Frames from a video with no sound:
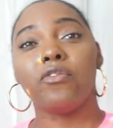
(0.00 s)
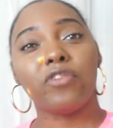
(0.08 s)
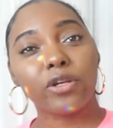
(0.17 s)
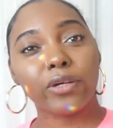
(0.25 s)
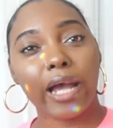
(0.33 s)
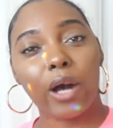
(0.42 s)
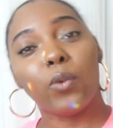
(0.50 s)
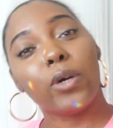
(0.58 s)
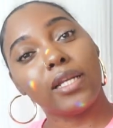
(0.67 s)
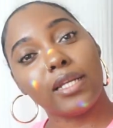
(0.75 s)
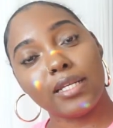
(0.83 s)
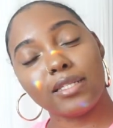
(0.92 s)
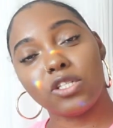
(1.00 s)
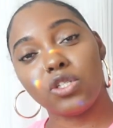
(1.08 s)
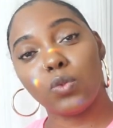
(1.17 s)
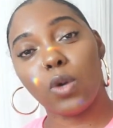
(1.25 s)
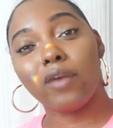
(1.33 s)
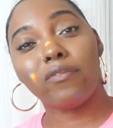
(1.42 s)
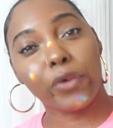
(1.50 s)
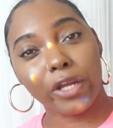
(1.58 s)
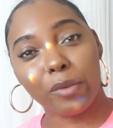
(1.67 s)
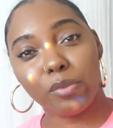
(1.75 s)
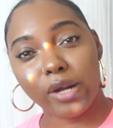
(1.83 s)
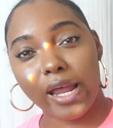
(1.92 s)
figure out what it is that you want for
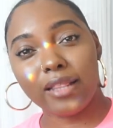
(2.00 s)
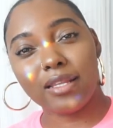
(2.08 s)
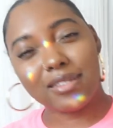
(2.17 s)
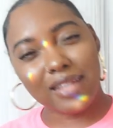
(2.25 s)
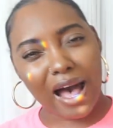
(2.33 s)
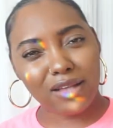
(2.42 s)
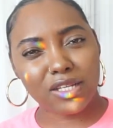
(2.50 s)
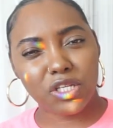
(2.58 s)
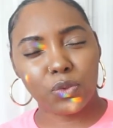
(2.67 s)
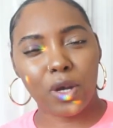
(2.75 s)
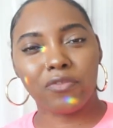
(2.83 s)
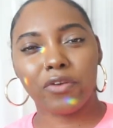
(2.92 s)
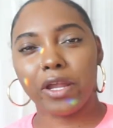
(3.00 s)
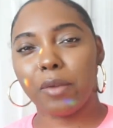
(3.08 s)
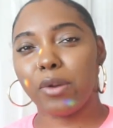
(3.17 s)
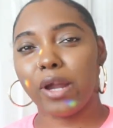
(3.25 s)
your brand, the styles that you want for your